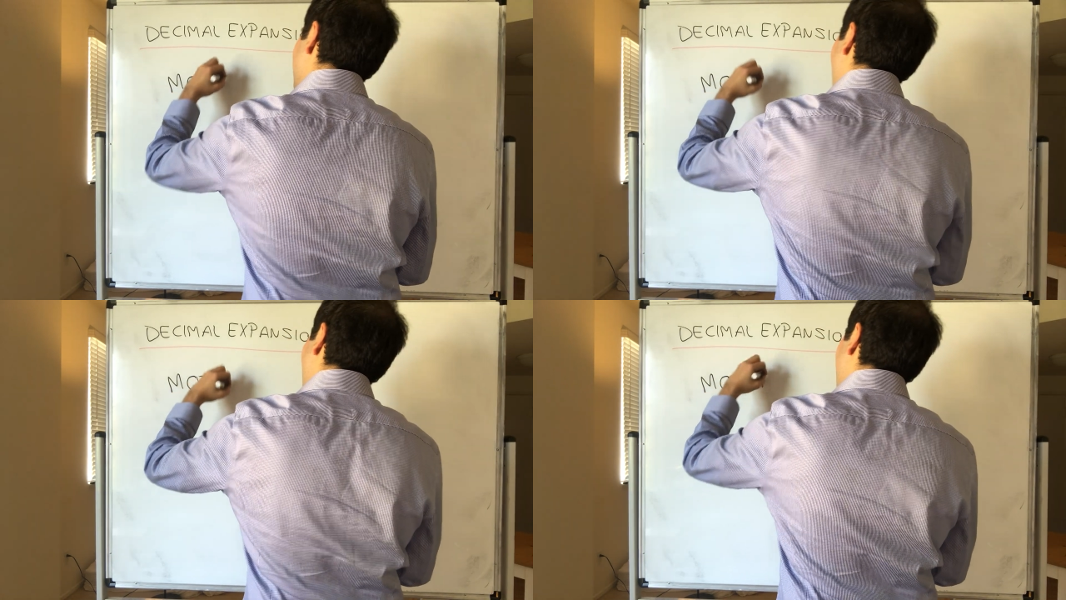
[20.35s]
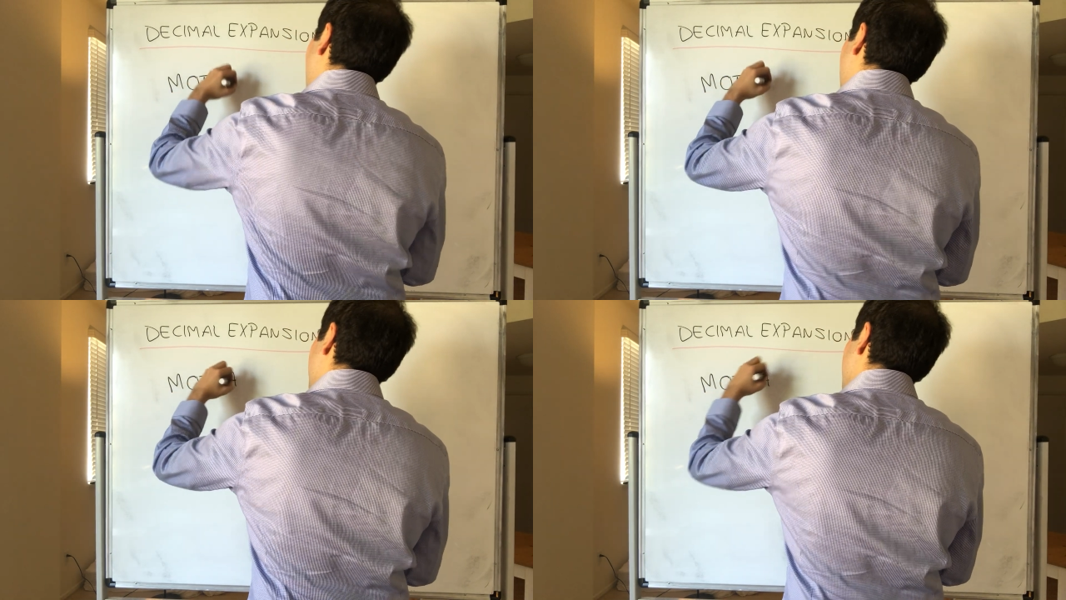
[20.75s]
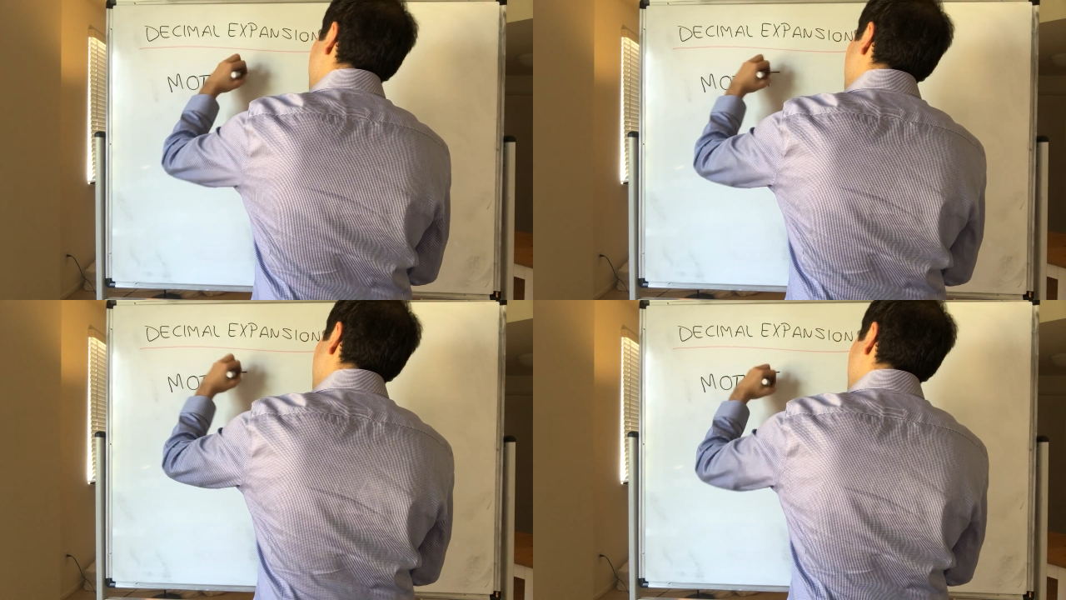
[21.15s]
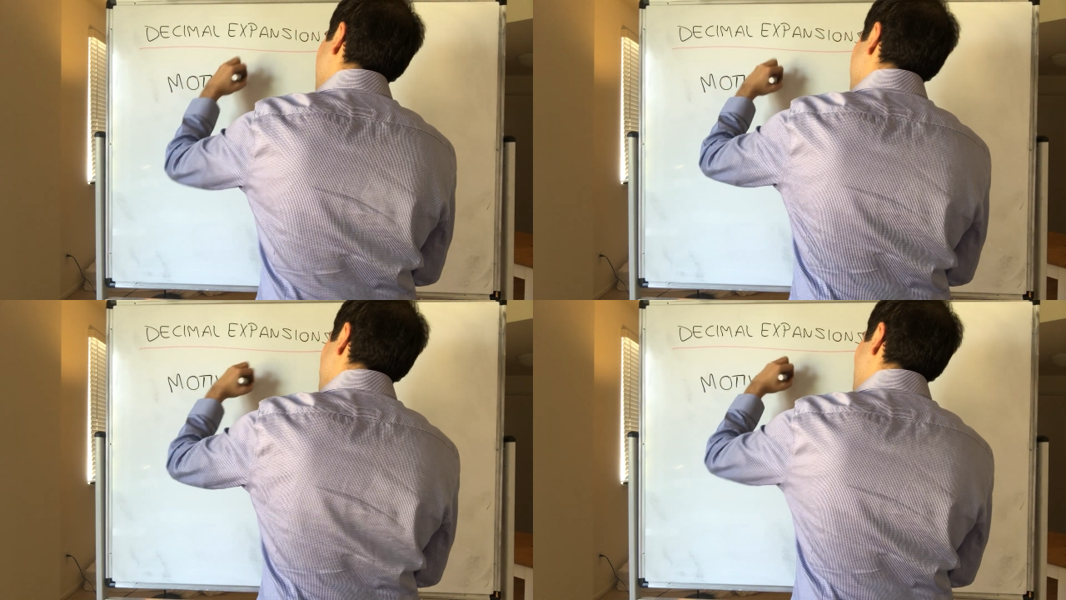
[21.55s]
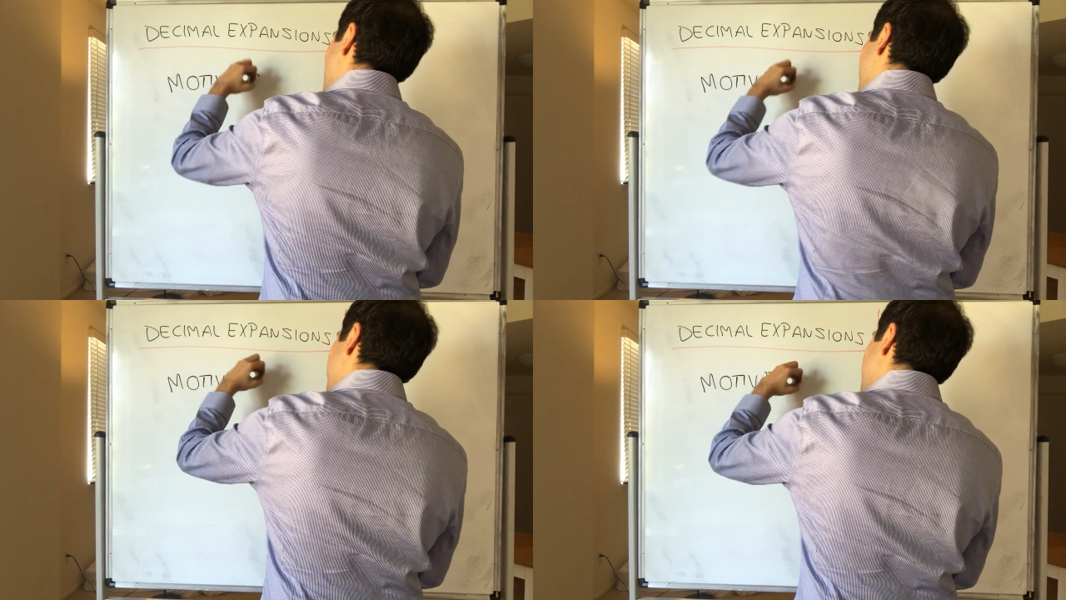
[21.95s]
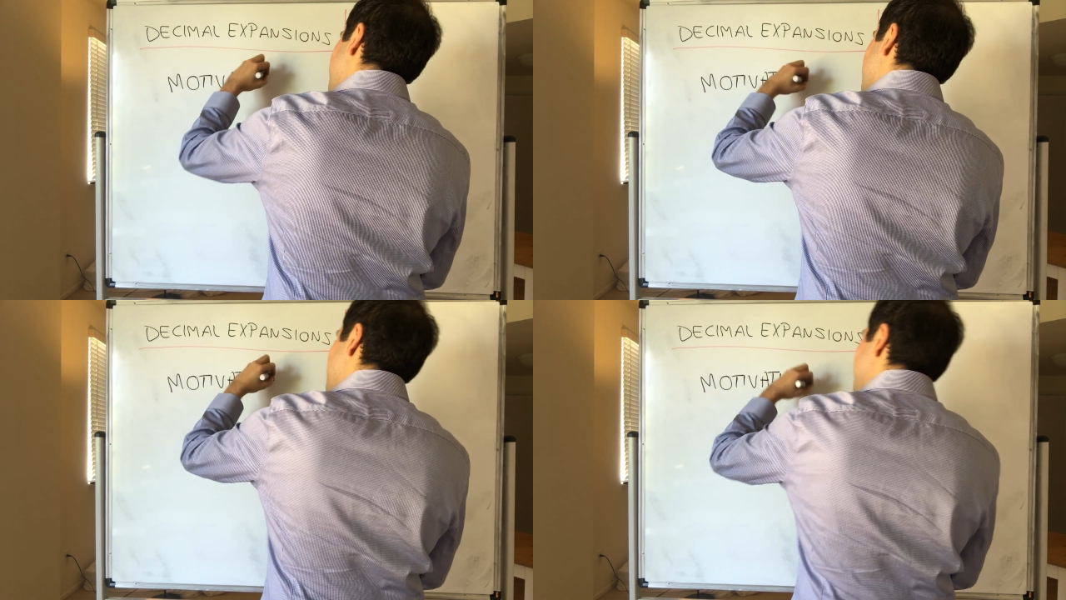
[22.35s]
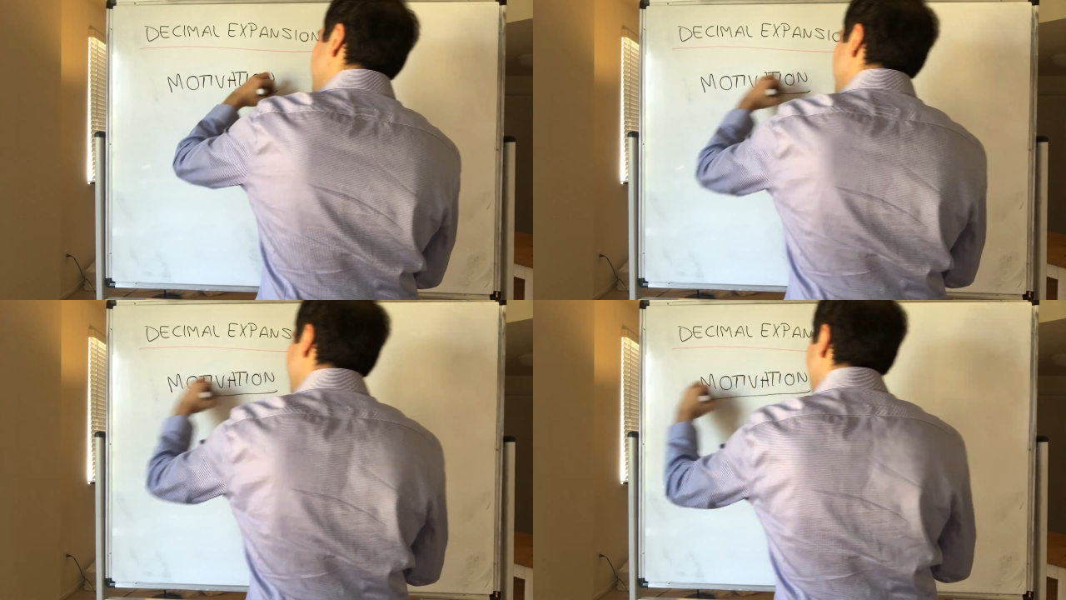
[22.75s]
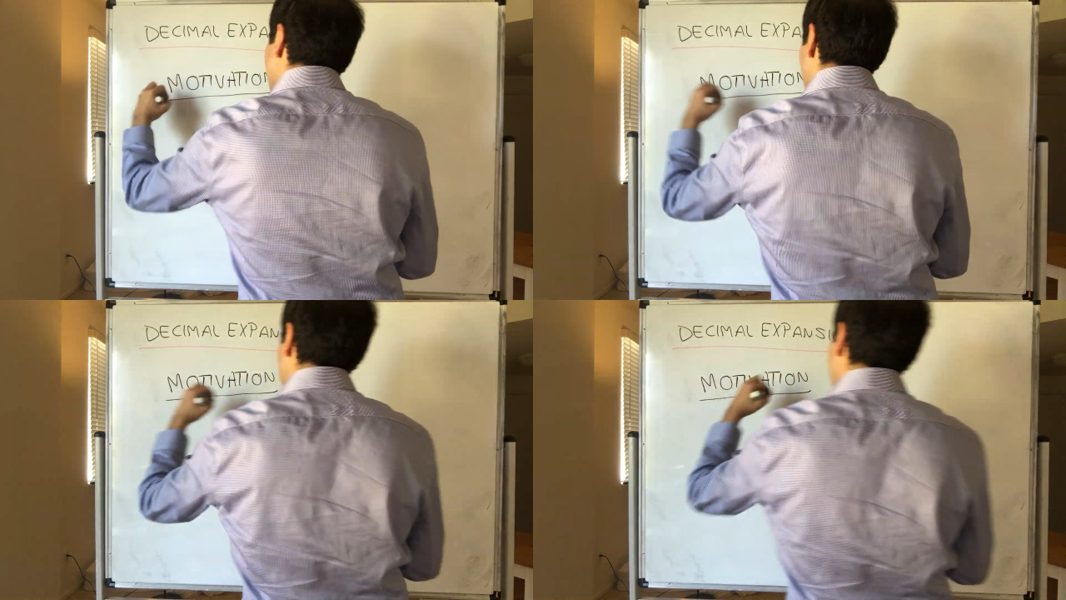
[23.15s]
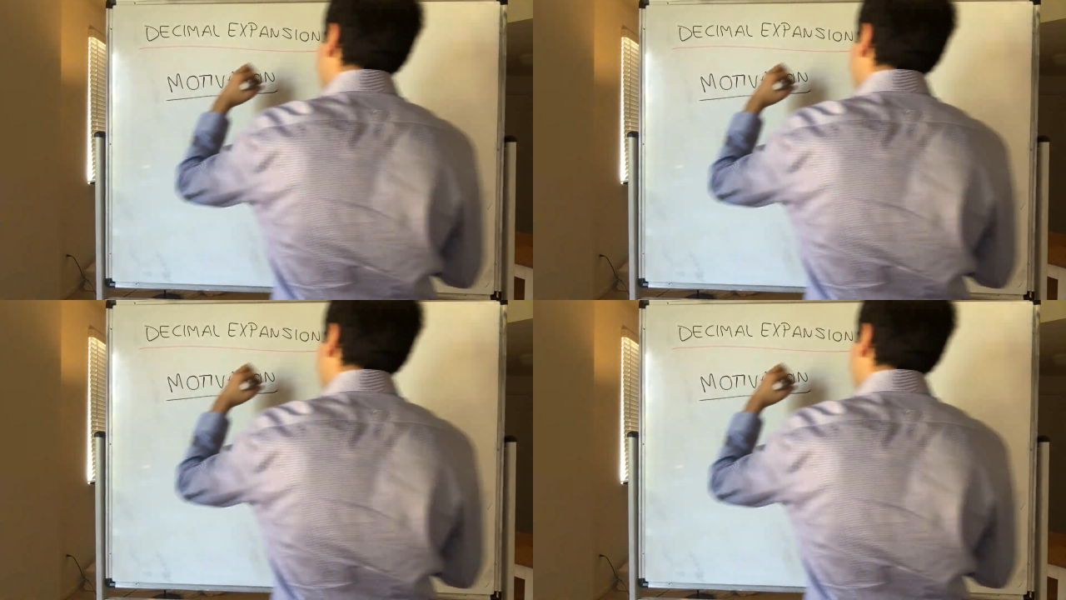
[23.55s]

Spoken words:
No face is visible, so there are no lips to read.